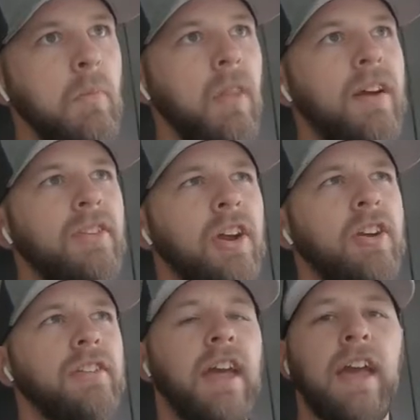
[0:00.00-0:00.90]
I've
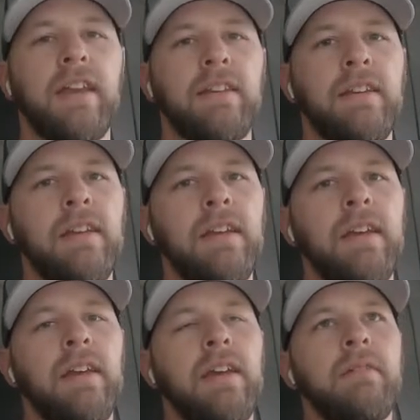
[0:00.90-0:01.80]
learned that
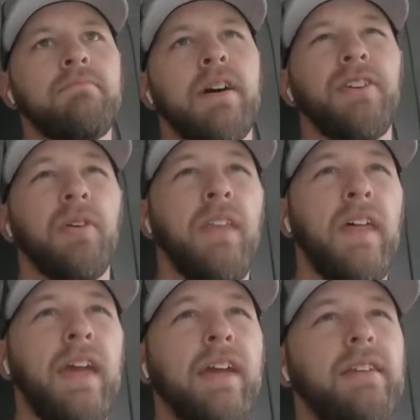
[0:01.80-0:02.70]
by doing
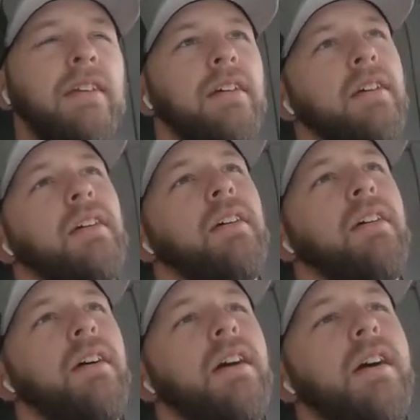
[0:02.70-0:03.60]
that,
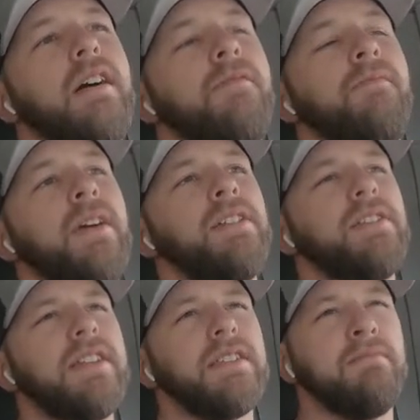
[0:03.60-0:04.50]

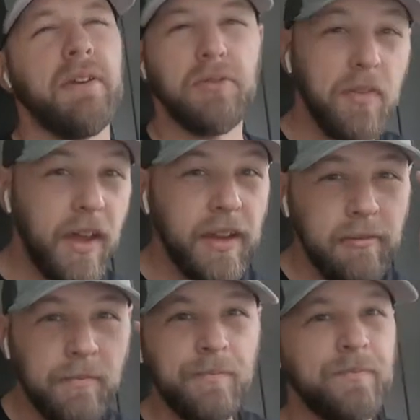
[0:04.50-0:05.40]
it's a mental
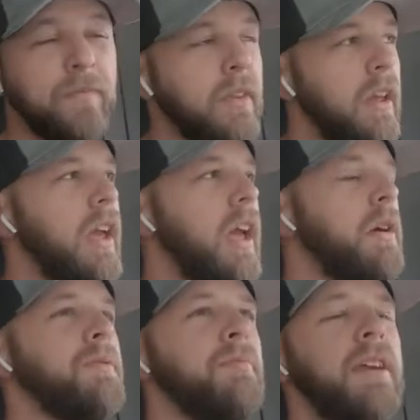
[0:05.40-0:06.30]
thing. It
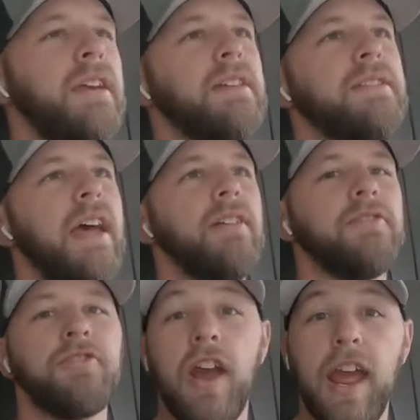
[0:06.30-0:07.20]
helps me stay on
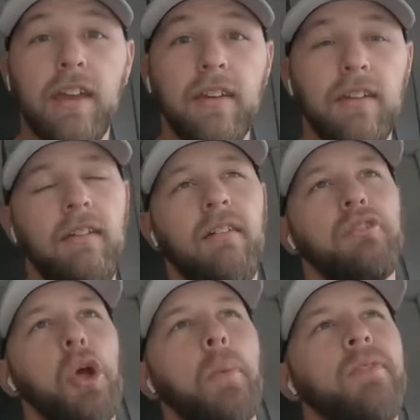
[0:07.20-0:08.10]
track,
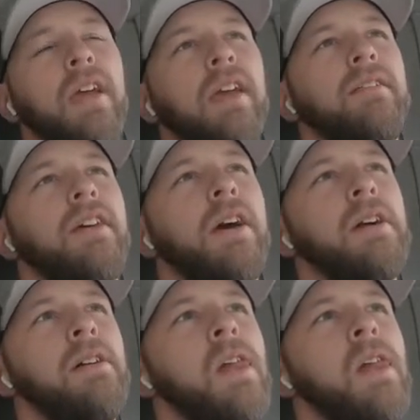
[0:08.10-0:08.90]
and I